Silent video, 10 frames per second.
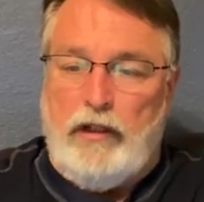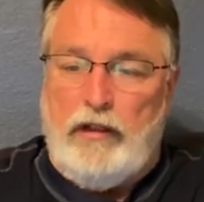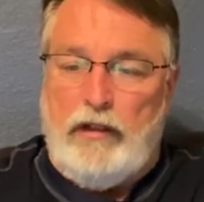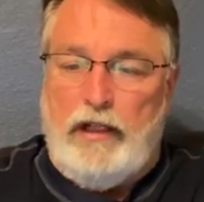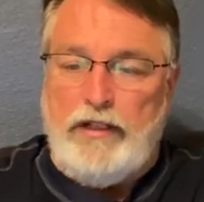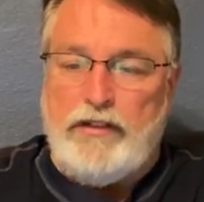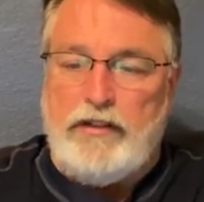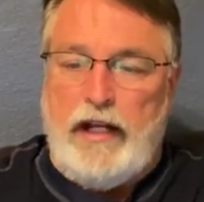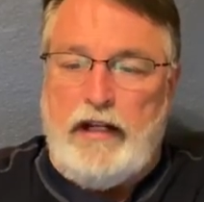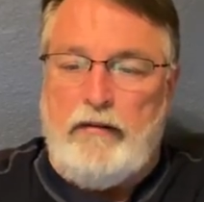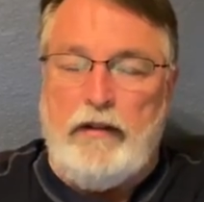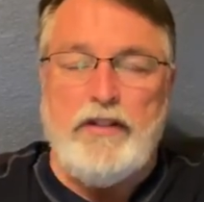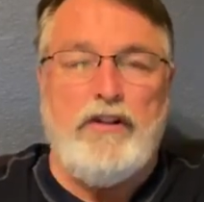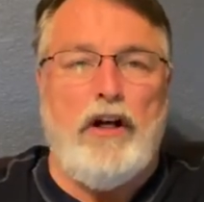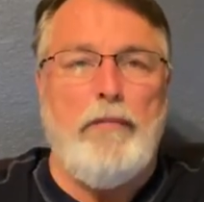
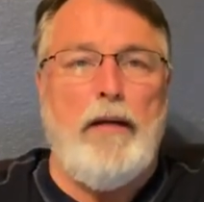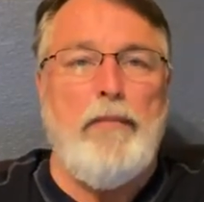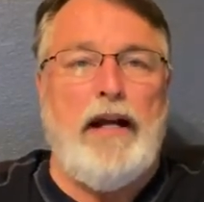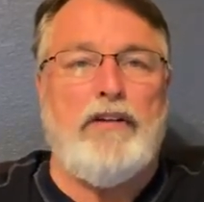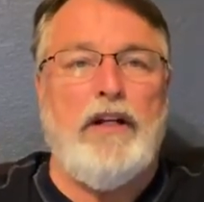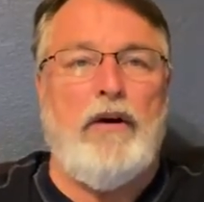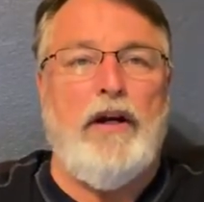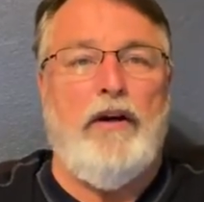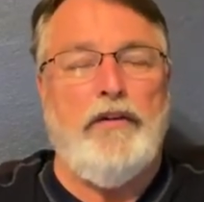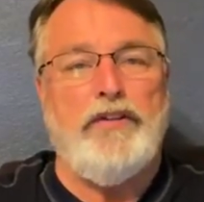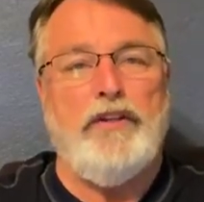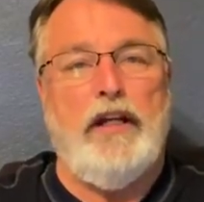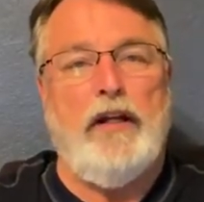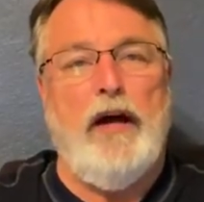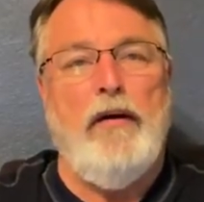about bacteria on this
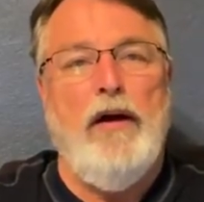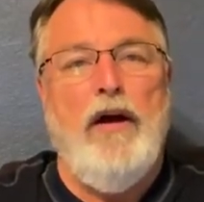thing now.